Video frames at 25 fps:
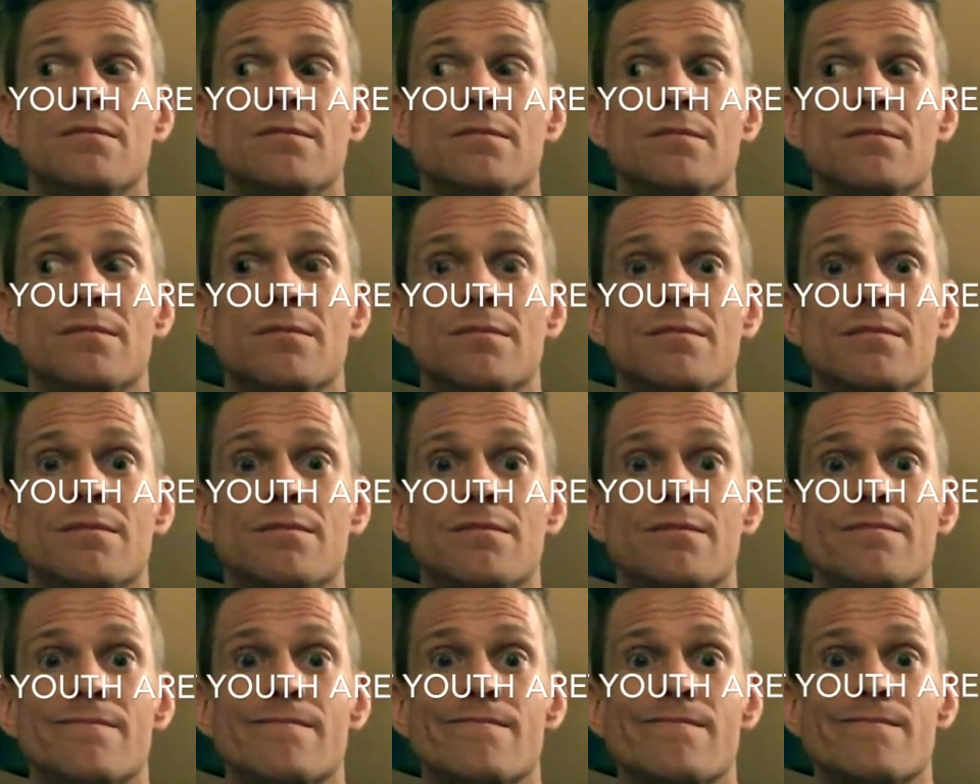
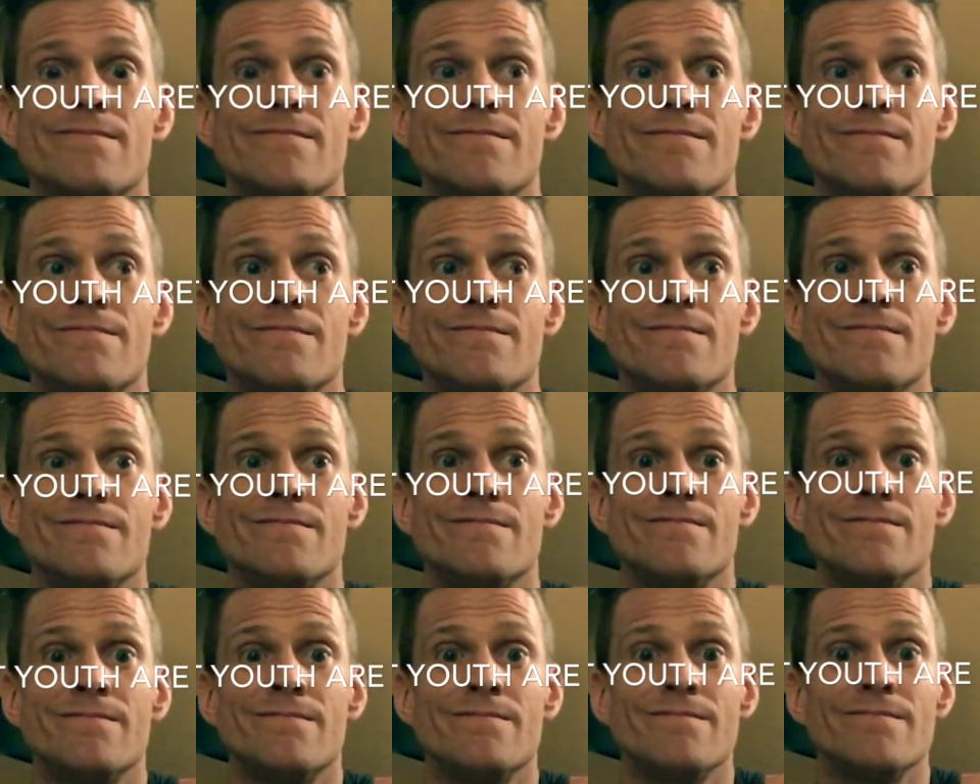
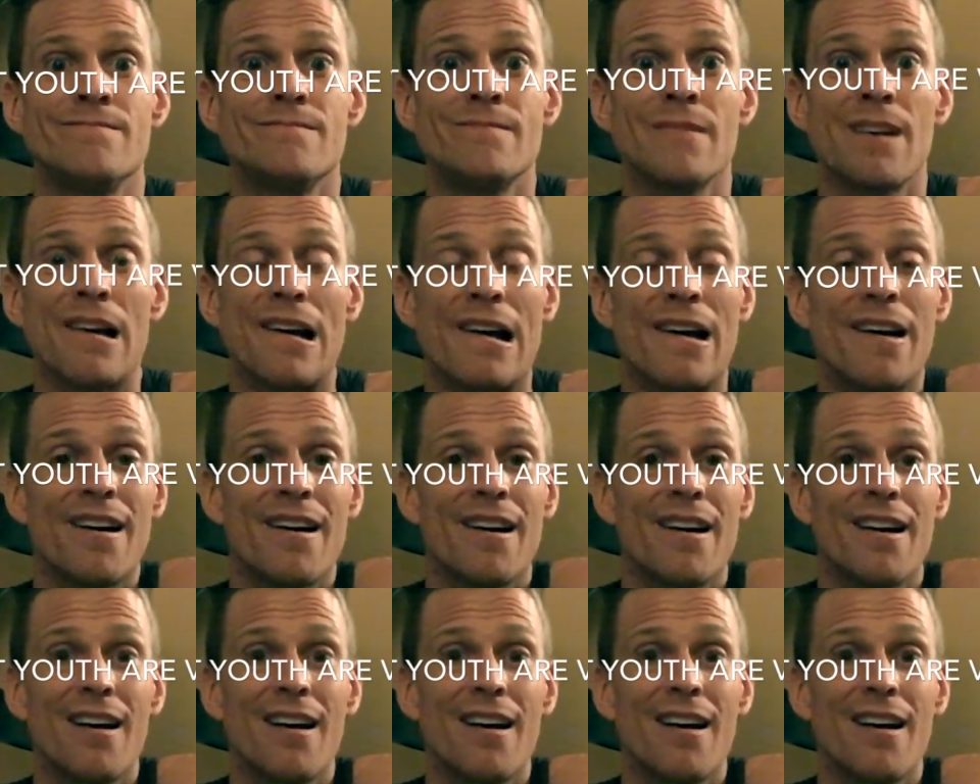(silence)